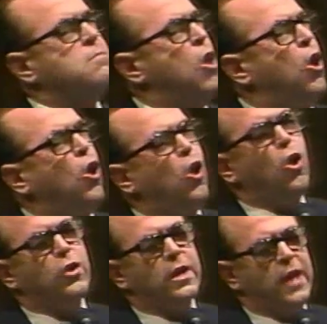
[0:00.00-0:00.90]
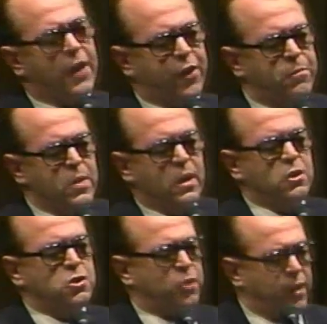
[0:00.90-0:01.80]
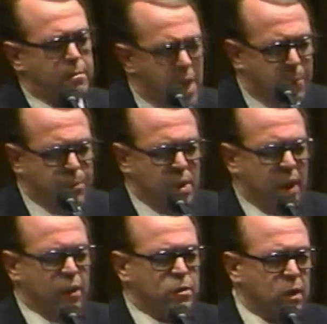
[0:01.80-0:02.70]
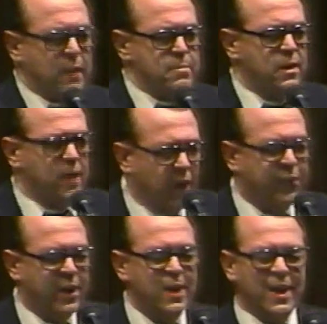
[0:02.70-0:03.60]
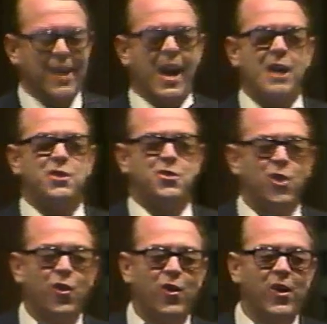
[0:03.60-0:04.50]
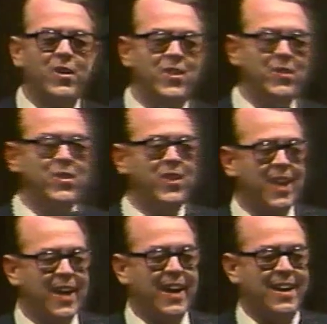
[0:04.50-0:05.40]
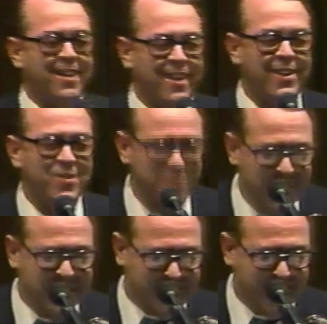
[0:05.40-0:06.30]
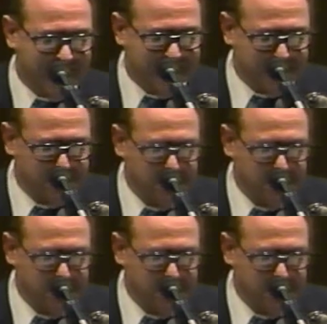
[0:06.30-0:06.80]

them all together and stir them up and cook them in the oven. And I sure do like hot biscuits."